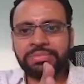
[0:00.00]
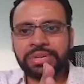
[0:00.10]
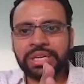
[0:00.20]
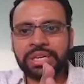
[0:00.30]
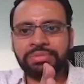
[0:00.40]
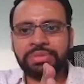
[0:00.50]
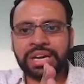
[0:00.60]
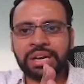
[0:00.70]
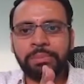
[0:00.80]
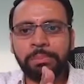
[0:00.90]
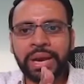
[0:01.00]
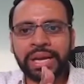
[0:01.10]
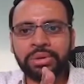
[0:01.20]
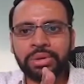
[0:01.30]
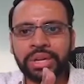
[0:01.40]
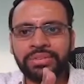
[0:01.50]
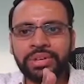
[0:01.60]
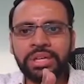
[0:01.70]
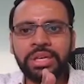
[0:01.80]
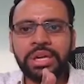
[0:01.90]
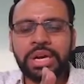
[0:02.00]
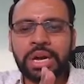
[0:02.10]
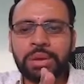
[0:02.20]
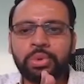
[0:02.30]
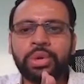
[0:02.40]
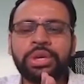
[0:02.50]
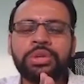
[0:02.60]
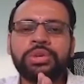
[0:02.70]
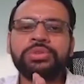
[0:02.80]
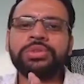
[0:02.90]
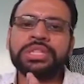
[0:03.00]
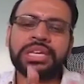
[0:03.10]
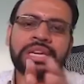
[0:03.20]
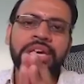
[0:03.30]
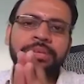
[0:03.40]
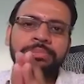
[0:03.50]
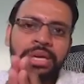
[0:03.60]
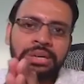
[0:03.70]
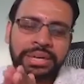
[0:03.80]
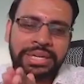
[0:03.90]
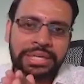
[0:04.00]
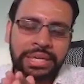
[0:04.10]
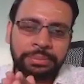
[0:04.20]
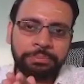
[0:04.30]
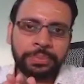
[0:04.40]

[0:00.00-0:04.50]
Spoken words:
For that, for a compact notation, I'm going to use an R bar vector,